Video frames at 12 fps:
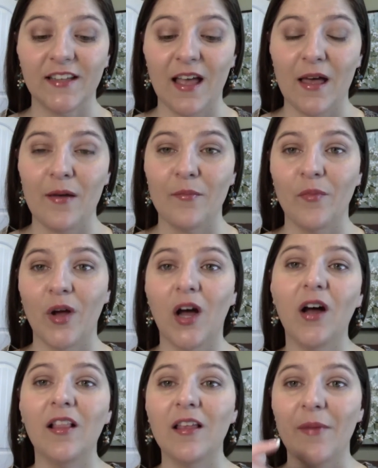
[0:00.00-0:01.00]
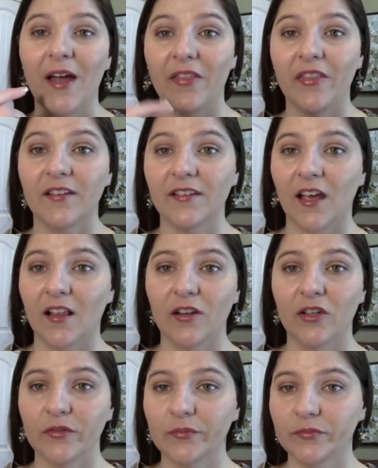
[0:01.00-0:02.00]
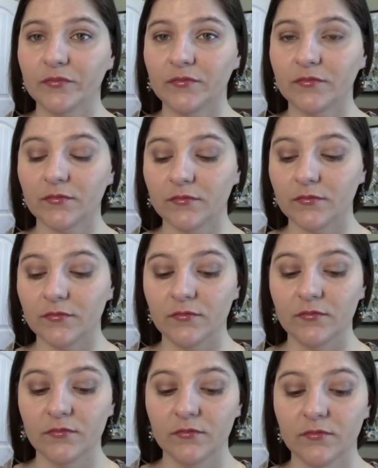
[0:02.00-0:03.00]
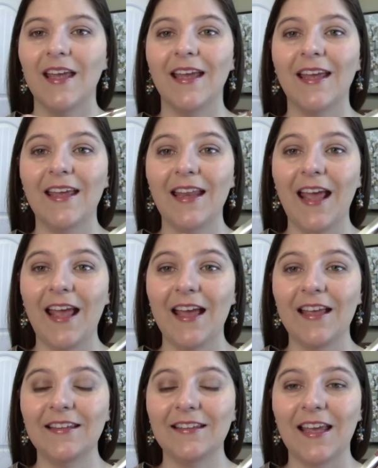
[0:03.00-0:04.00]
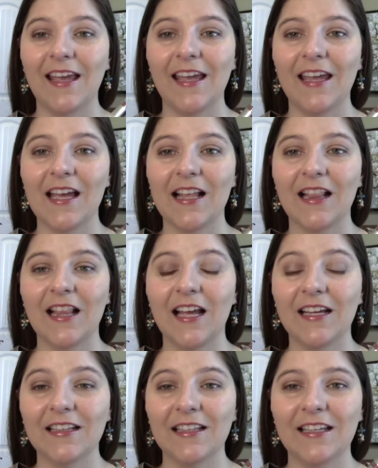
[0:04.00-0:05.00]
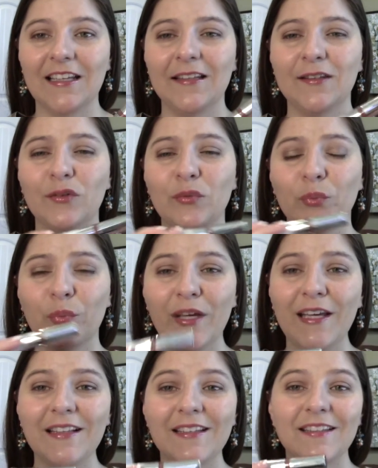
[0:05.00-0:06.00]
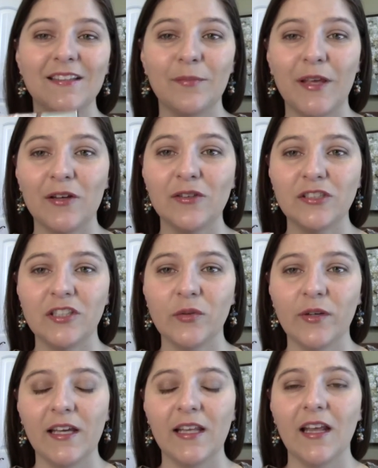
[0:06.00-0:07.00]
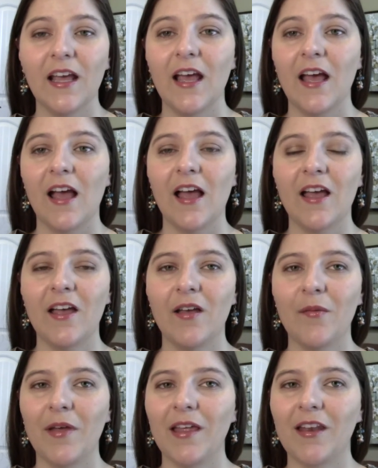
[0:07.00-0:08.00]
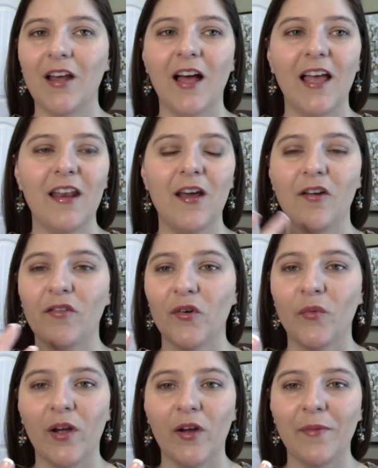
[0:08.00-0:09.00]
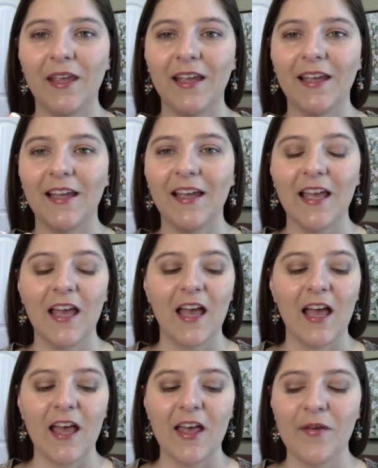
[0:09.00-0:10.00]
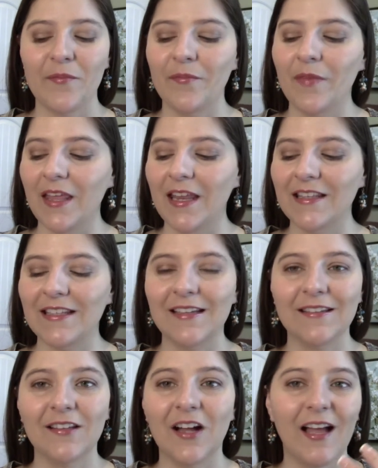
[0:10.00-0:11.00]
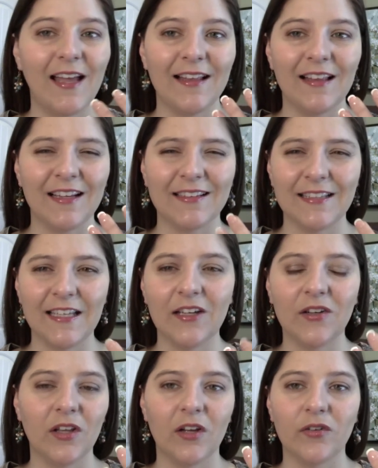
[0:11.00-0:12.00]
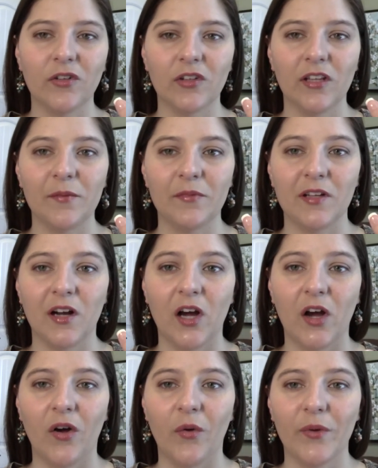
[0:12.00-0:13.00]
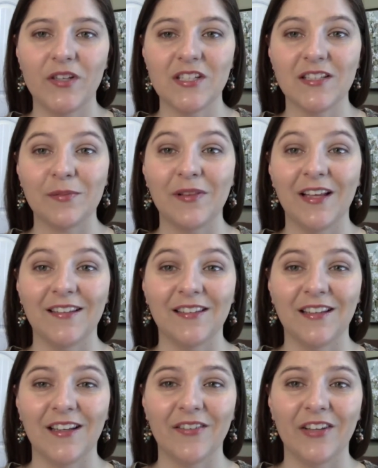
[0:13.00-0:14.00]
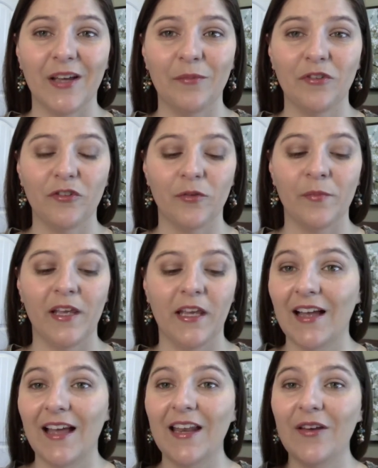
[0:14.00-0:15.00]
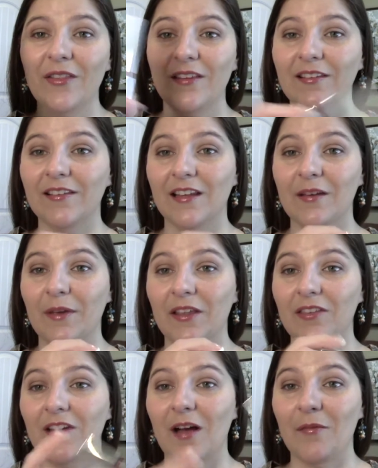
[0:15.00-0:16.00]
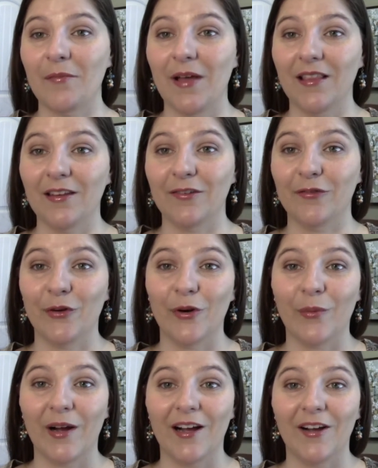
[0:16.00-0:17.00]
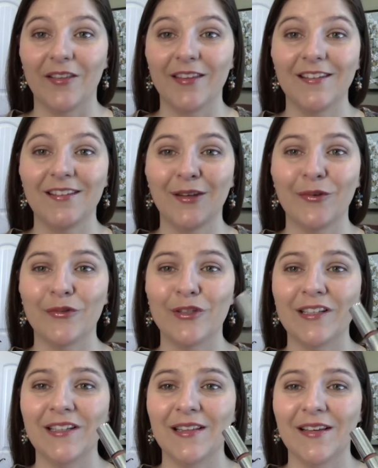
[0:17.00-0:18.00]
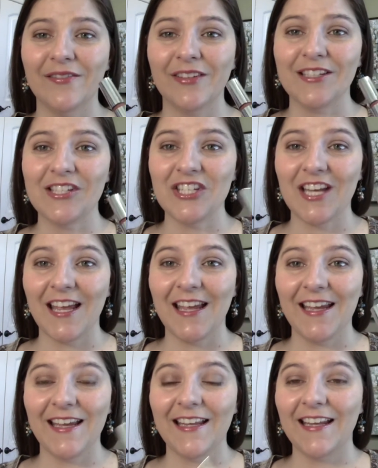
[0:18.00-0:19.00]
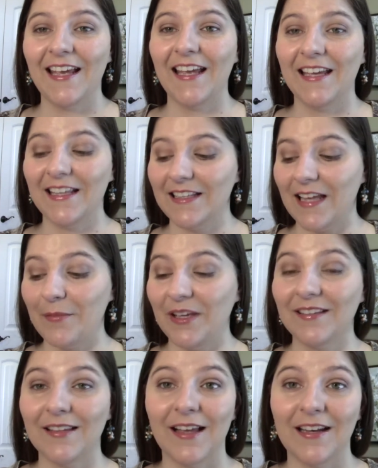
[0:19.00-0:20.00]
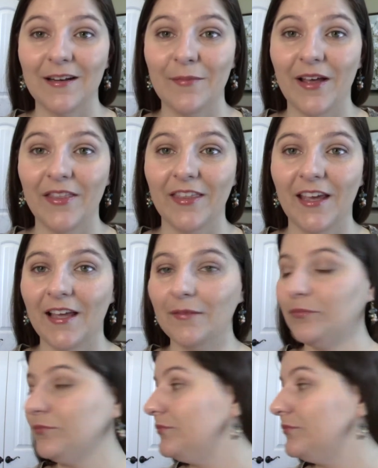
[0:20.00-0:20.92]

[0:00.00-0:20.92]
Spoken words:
I'm all about this color. It has a lightly sweet smell to it, not overwhelming, and it does not like tingle on your lips at all, which is a plus a lot of times for me. I know this is going to be at the top of my list for a while. This is a really lovely shade, and I'm excited about that.